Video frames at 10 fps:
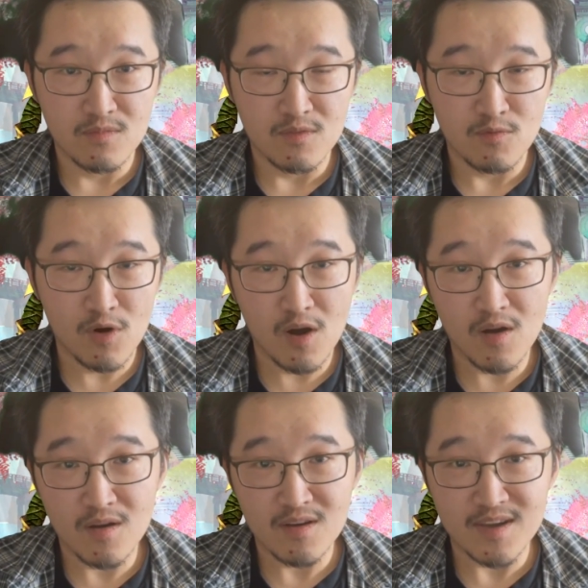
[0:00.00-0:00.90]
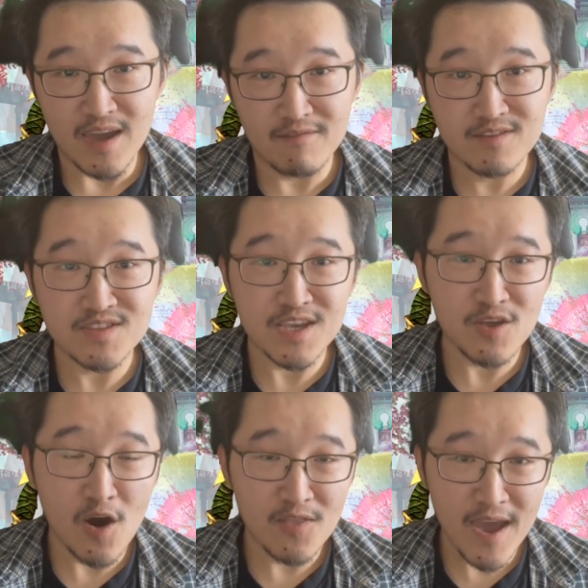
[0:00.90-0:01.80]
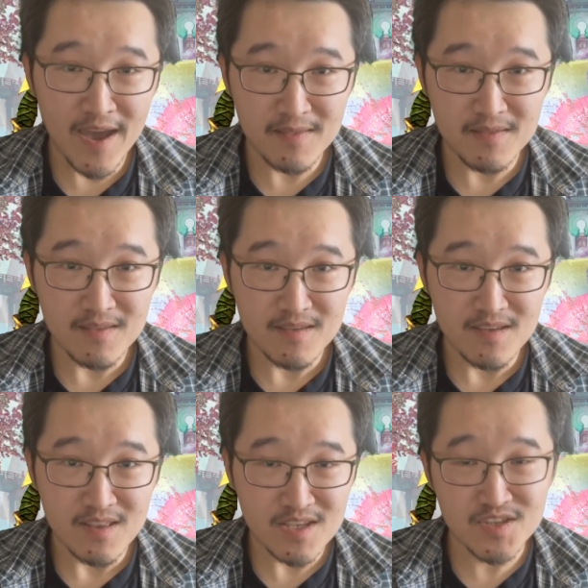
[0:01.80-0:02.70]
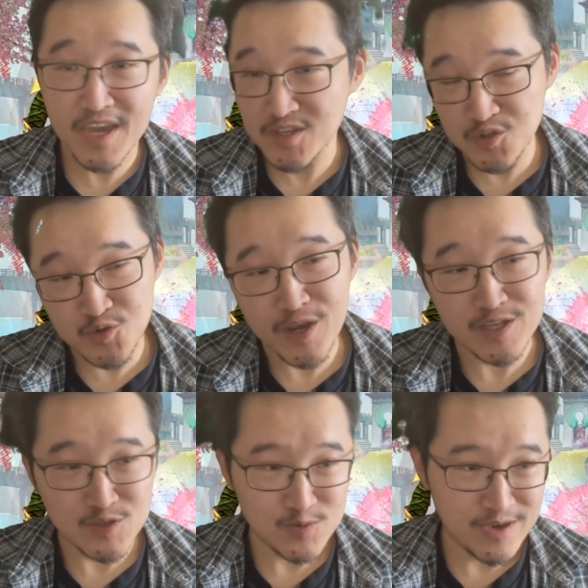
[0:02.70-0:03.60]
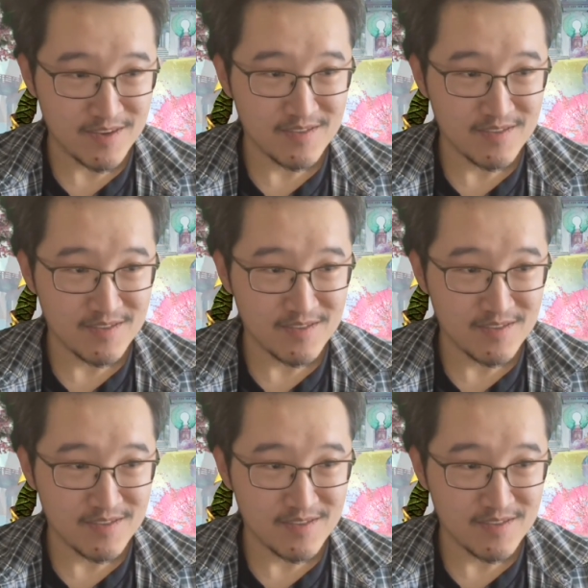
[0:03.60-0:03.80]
Well, having said all that, let's get straight to it.